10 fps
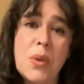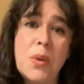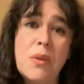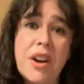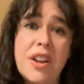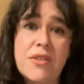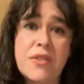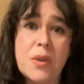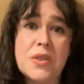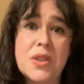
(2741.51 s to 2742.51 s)
Who are the
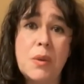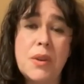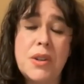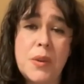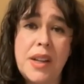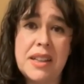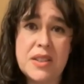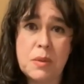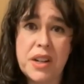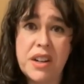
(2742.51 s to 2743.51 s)
folks who are doing
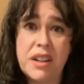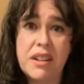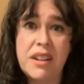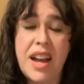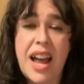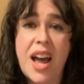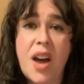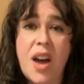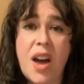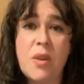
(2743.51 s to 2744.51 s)
this work?
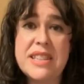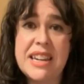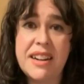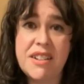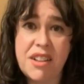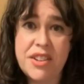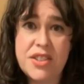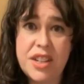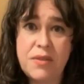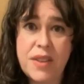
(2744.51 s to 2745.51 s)
How is it
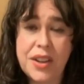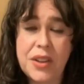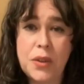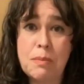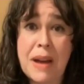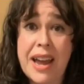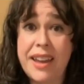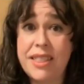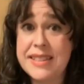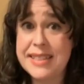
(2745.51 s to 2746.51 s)
acknowledged and valued
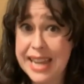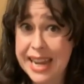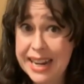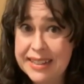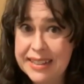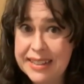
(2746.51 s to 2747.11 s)
by the state?